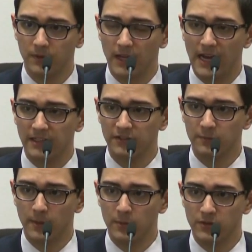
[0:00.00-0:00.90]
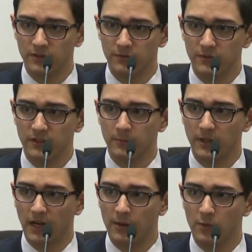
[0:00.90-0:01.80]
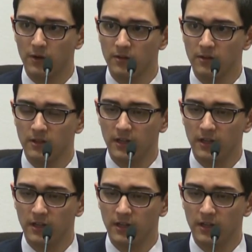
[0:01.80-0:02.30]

active members of Sigma Chi were,